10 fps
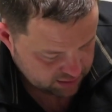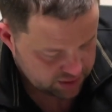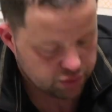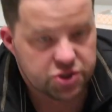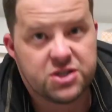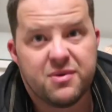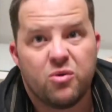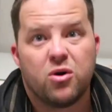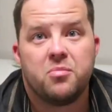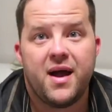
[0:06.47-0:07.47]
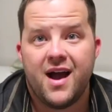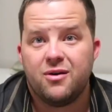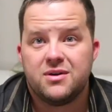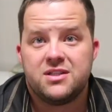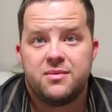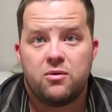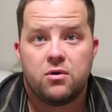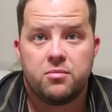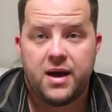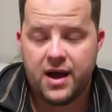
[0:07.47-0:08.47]
switching my work bag, what's in my
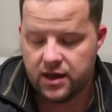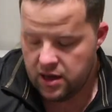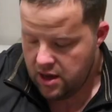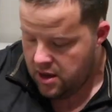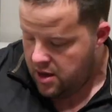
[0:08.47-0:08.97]
work bag.